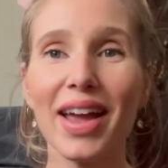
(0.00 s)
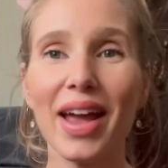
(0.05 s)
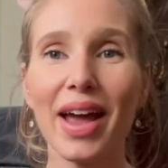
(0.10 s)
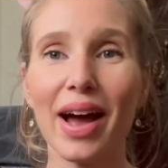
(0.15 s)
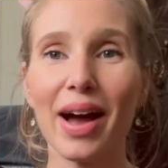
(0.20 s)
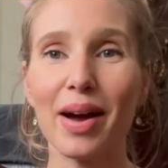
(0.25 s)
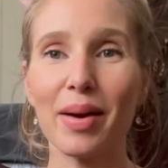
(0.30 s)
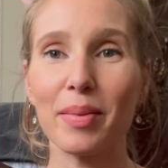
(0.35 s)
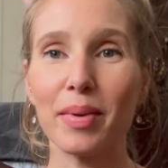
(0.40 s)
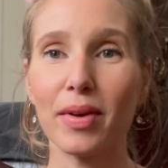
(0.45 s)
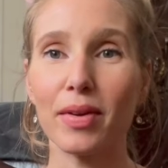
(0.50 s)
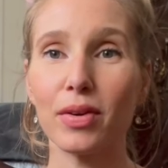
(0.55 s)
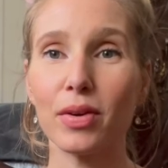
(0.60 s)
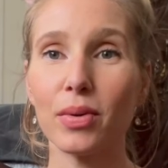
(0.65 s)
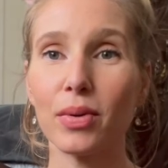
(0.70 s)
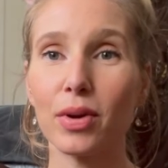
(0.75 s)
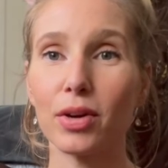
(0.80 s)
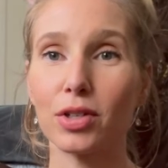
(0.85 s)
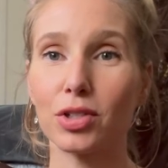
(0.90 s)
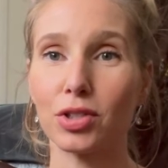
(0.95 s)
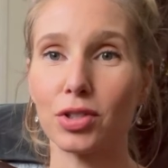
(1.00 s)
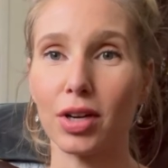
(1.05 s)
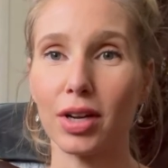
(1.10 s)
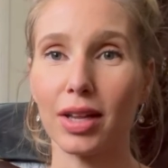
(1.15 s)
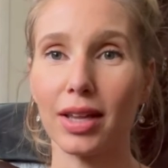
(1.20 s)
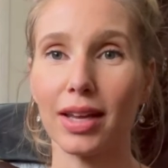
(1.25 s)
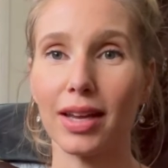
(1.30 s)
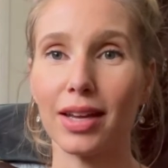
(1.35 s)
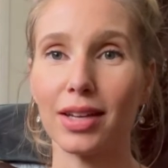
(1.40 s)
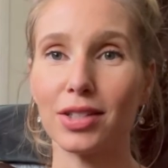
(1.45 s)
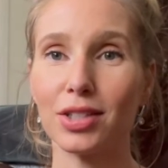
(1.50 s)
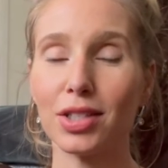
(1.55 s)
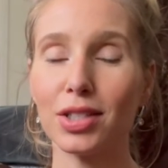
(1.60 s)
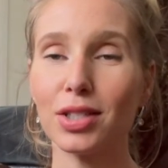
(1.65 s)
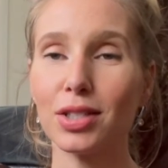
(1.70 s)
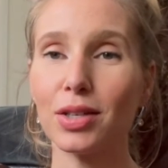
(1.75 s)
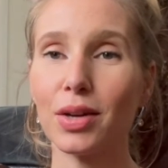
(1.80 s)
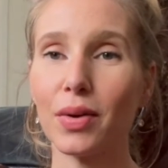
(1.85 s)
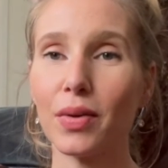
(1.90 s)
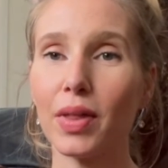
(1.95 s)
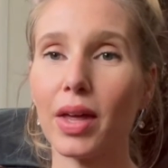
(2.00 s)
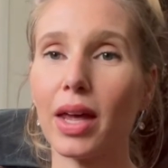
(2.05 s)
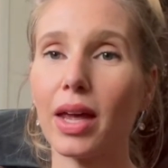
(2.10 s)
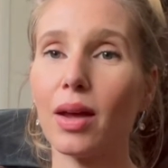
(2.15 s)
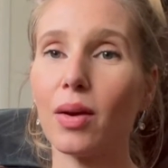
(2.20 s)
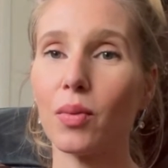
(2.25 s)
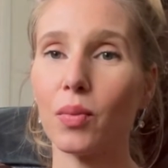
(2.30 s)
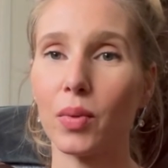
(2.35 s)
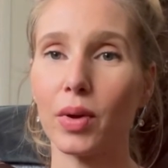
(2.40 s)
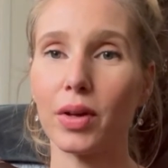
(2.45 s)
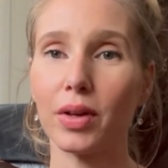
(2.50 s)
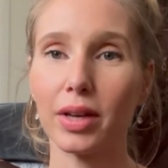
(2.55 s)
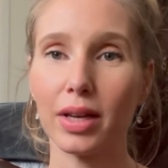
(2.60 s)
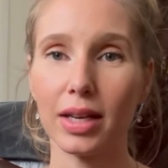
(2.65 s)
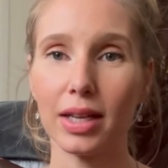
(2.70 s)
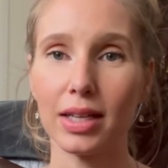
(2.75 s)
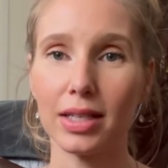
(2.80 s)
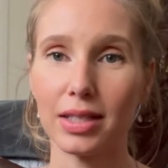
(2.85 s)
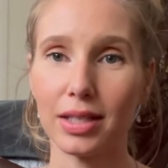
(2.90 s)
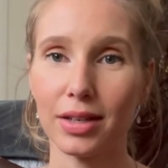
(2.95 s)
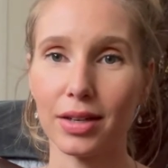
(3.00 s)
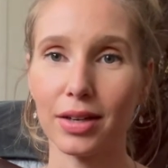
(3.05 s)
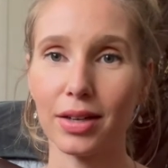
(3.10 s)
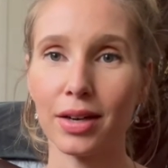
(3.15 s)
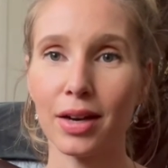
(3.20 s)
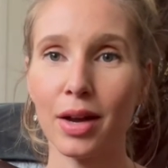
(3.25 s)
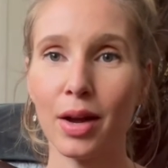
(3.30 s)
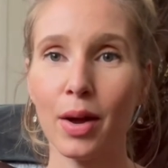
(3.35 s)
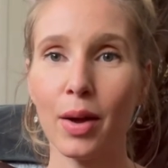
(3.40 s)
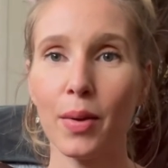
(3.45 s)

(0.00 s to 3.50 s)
and you are struggling, just know that it will get easier.